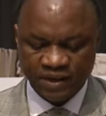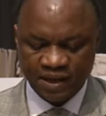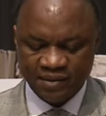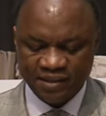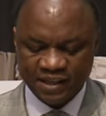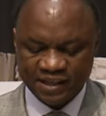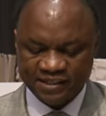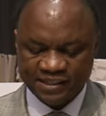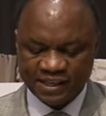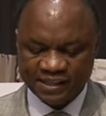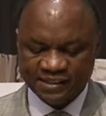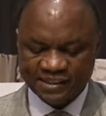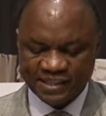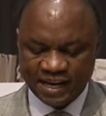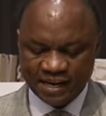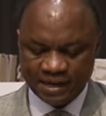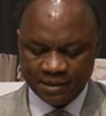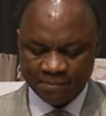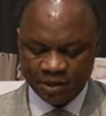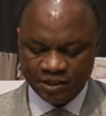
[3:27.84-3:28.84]
that
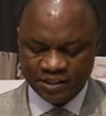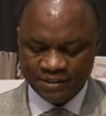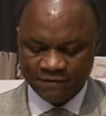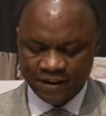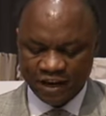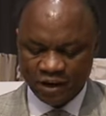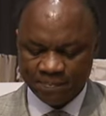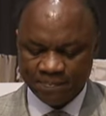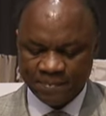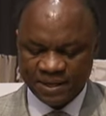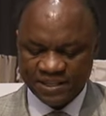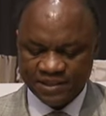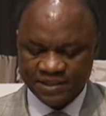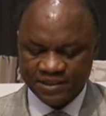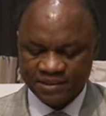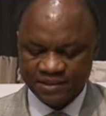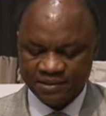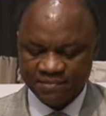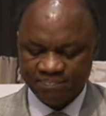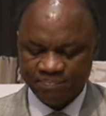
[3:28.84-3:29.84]
sustainable
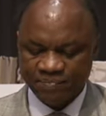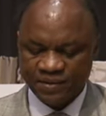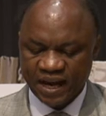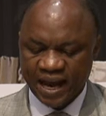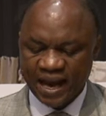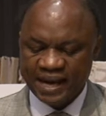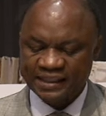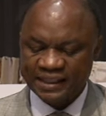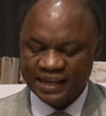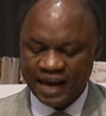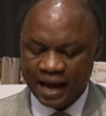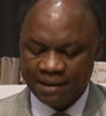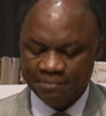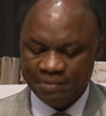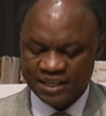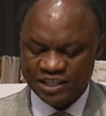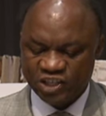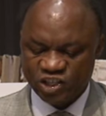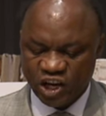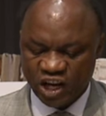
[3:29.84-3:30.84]
development and
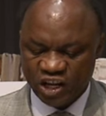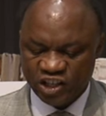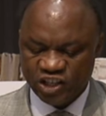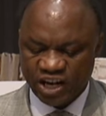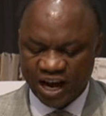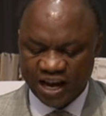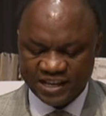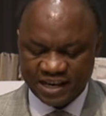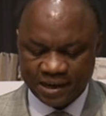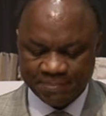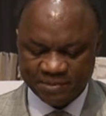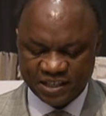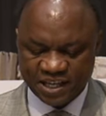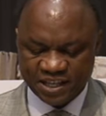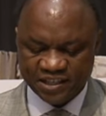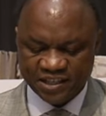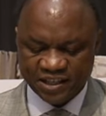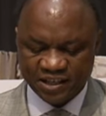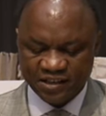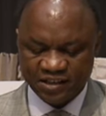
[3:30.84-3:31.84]
climate change
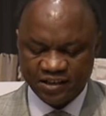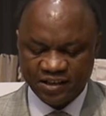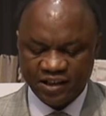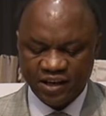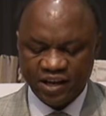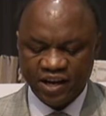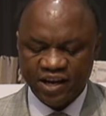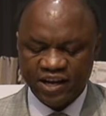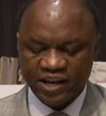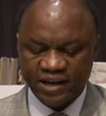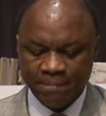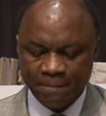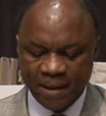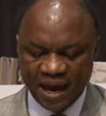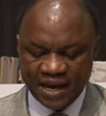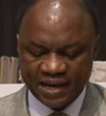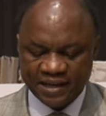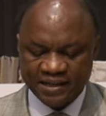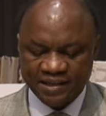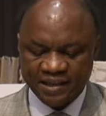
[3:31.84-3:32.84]
adaptation
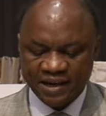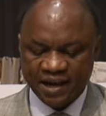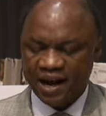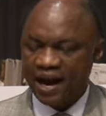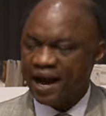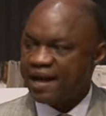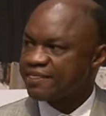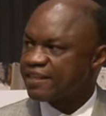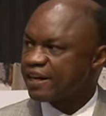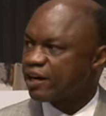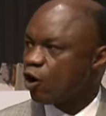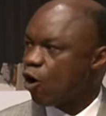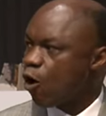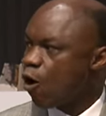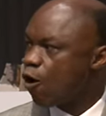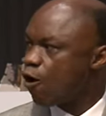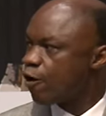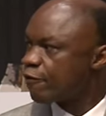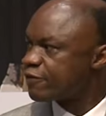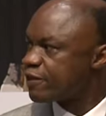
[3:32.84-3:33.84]
remain at the
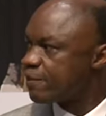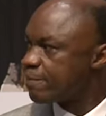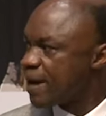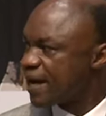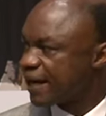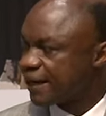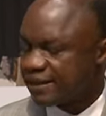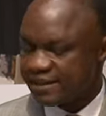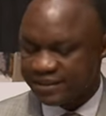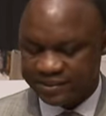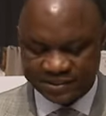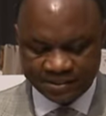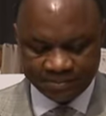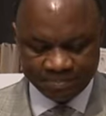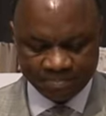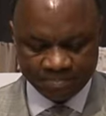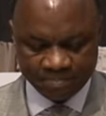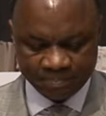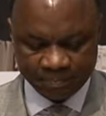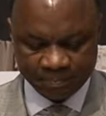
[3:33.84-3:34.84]
core of the mechanism.
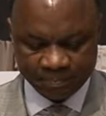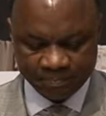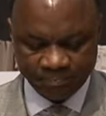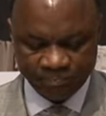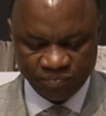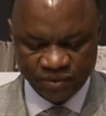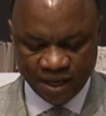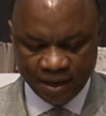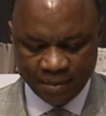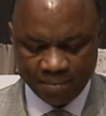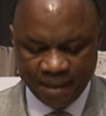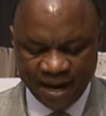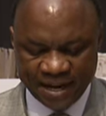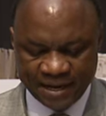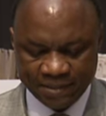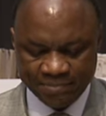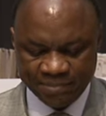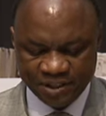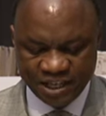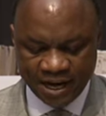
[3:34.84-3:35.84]

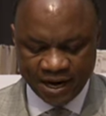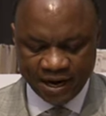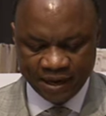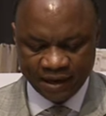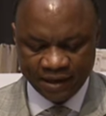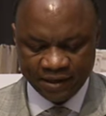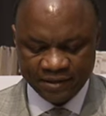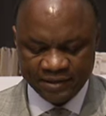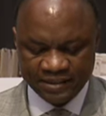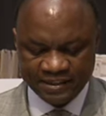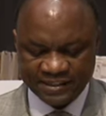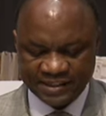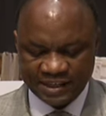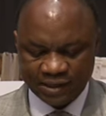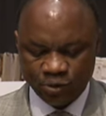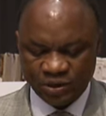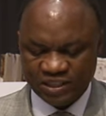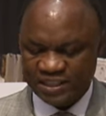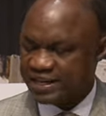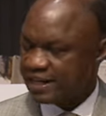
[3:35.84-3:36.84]
Madam Chair,
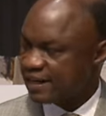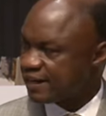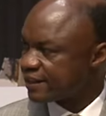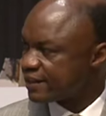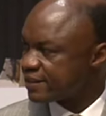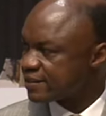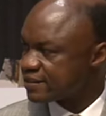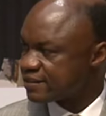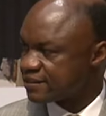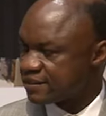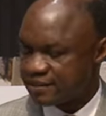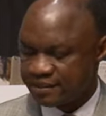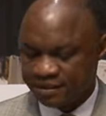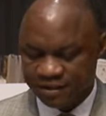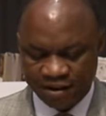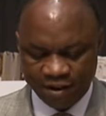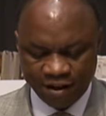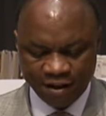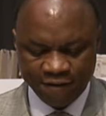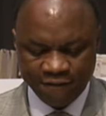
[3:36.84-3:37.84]
distinguished delegates,
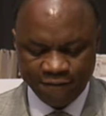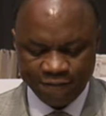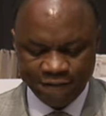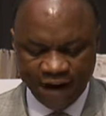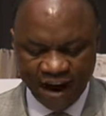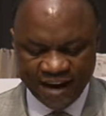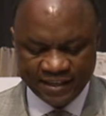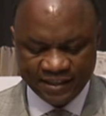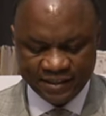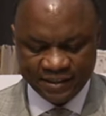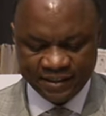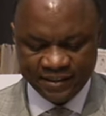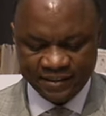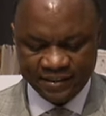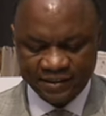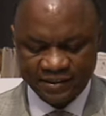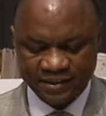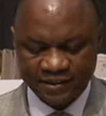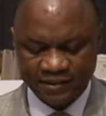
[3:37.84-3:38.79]
finally,